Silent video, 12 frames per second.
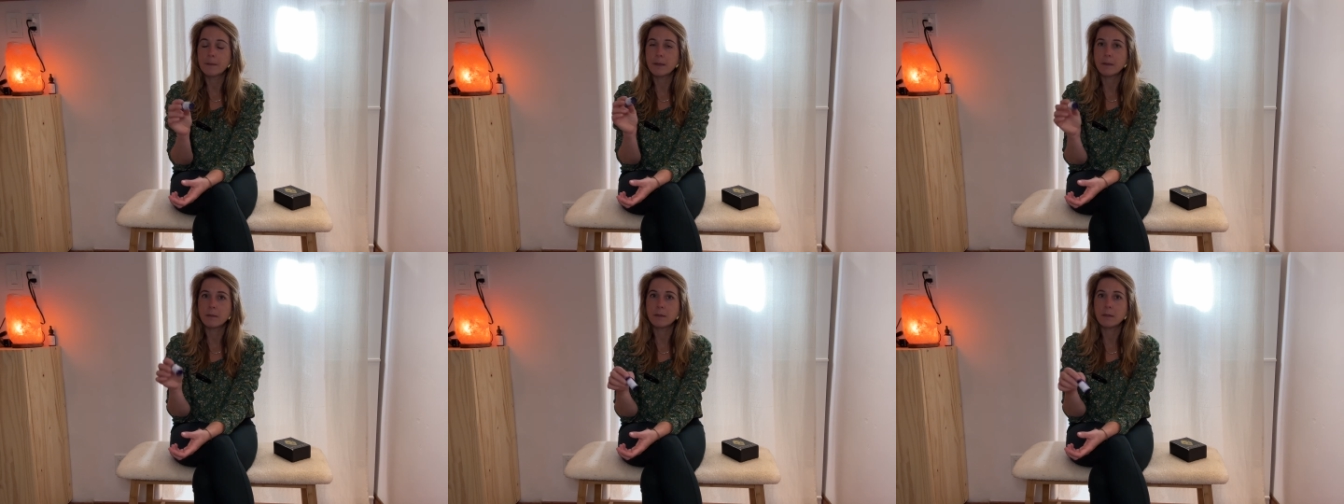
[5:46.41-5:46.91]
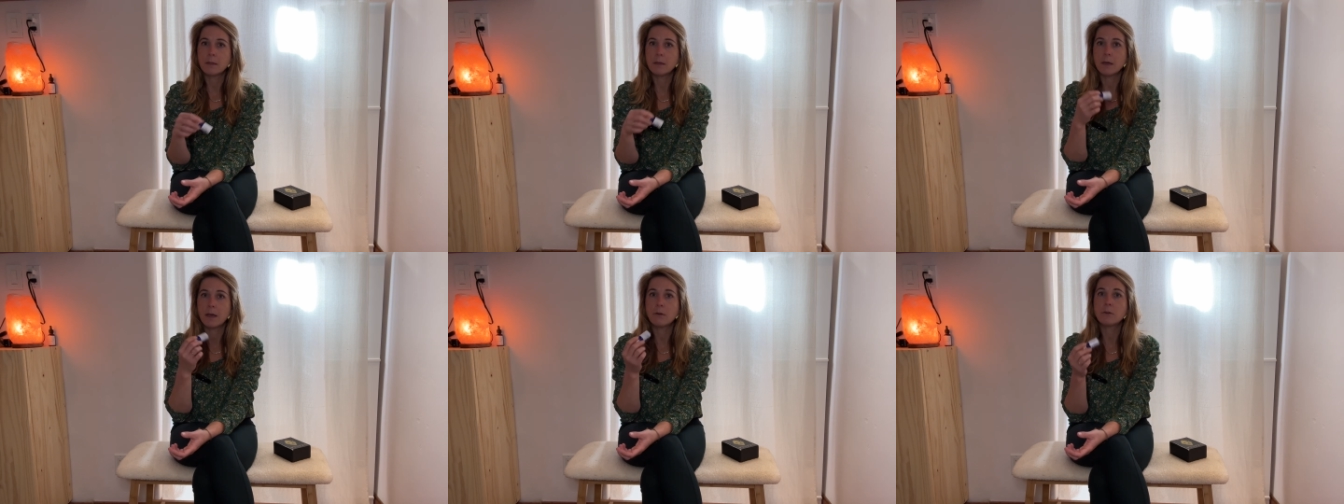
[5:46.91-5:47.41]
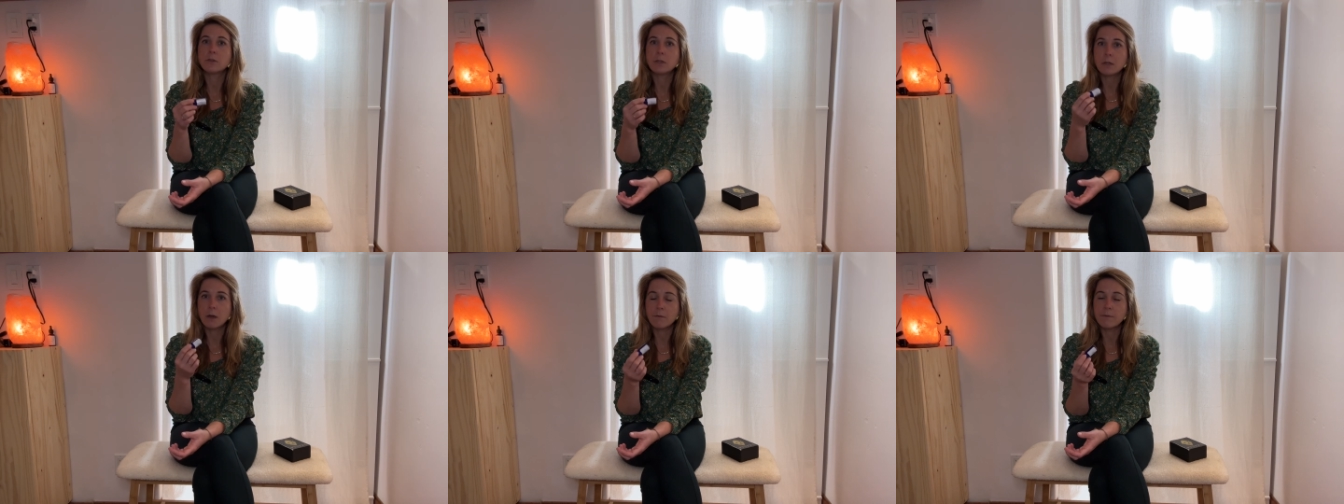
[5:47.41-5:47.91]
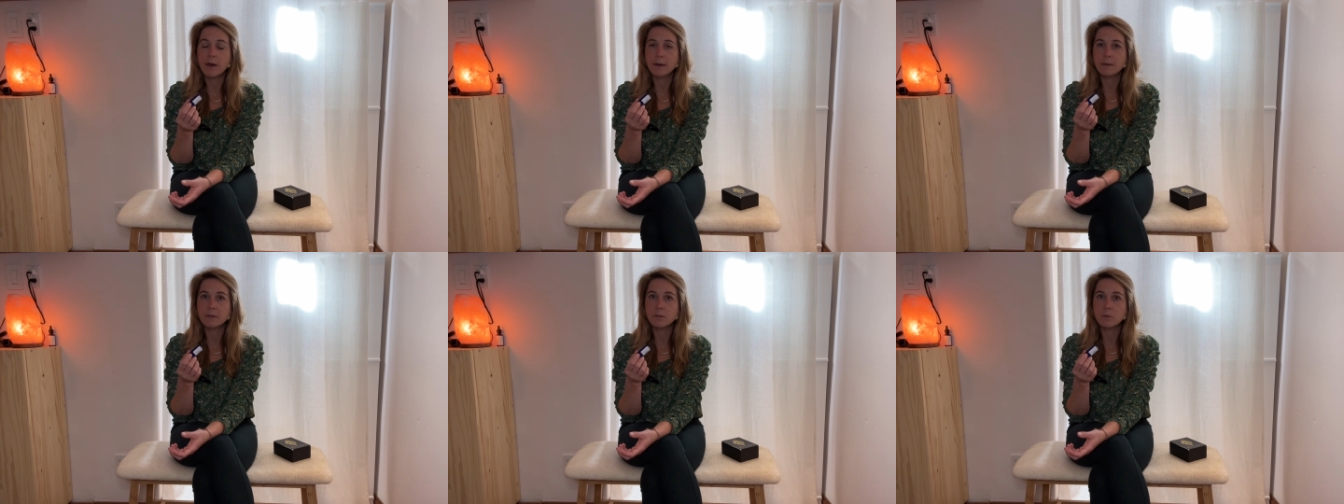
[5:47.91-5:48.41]
and the energy of that
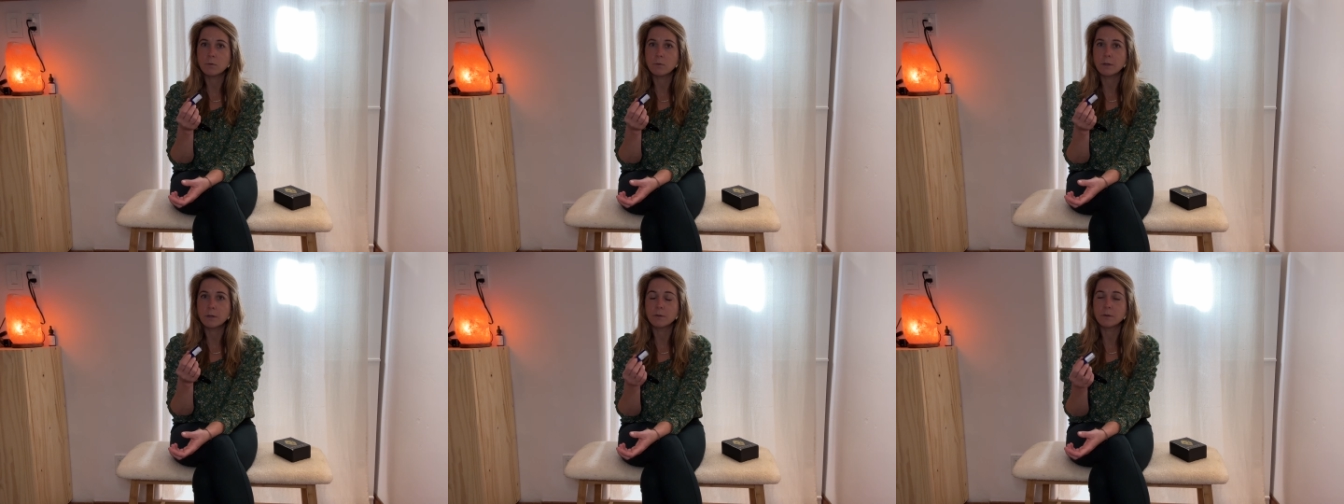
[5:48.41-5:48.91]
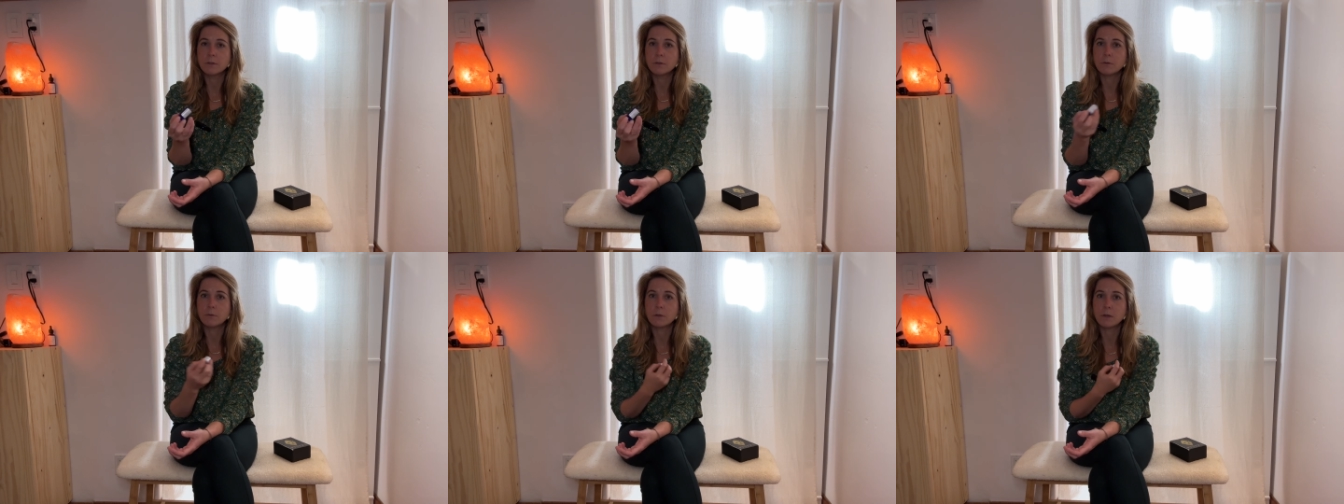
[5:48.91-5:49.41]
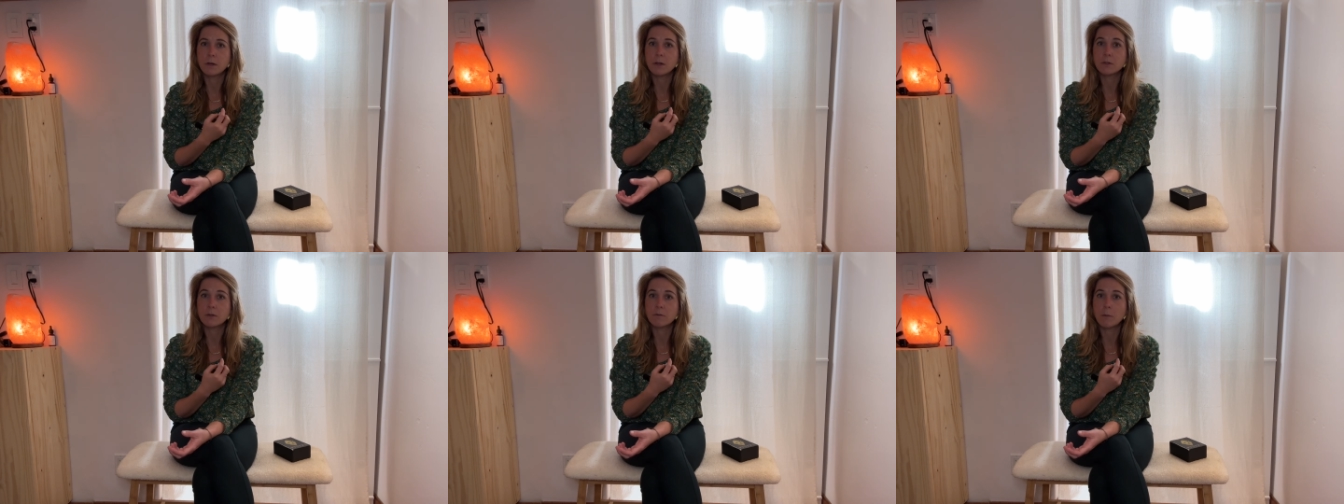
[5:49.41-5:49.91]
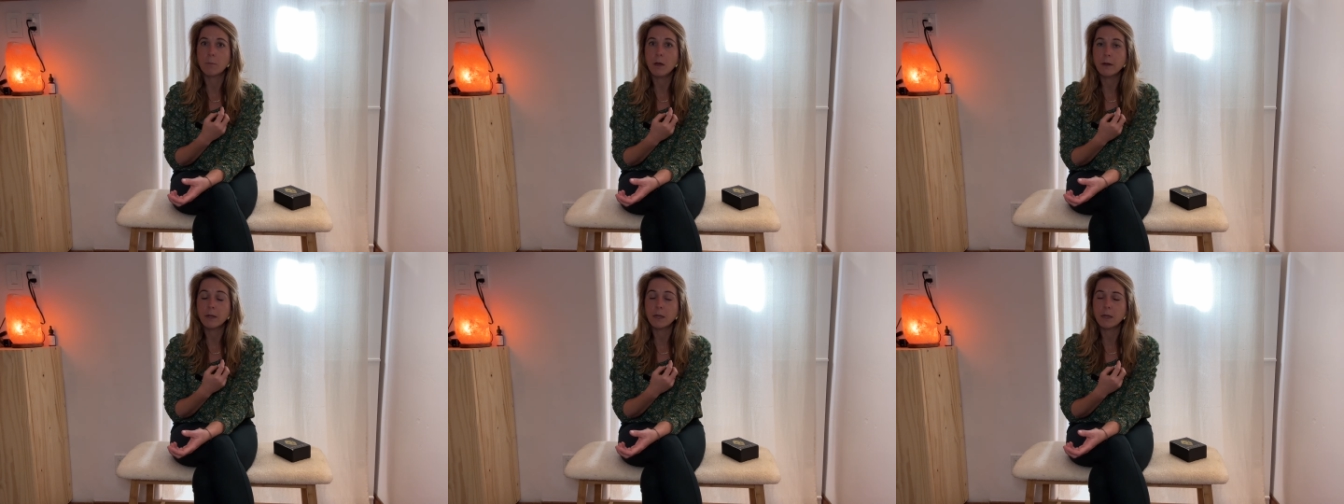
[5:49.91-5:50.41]
essential oil to the connection of our
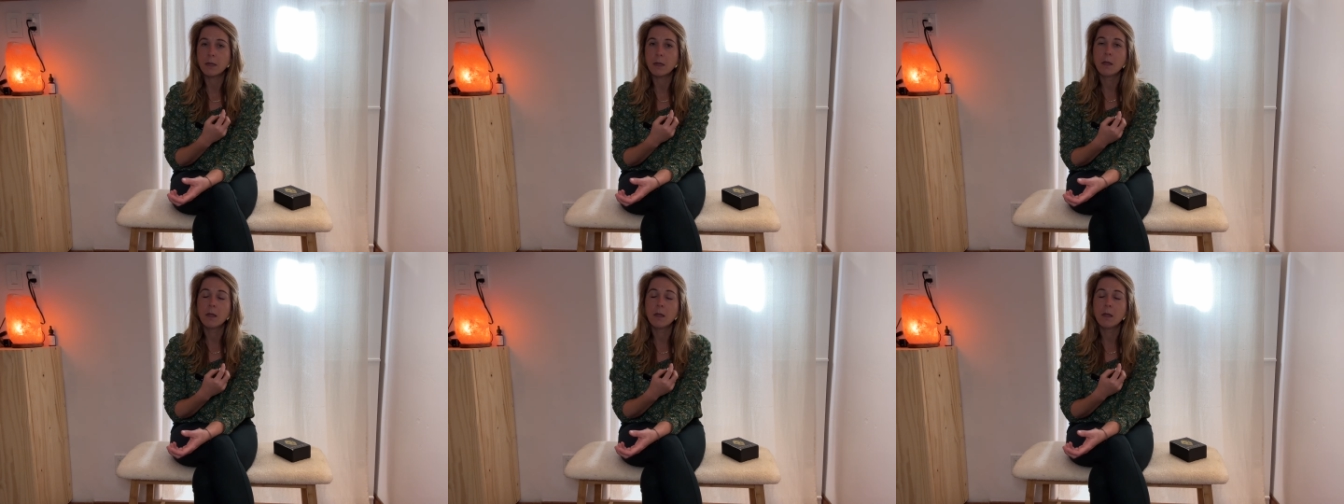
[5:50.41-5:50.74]
body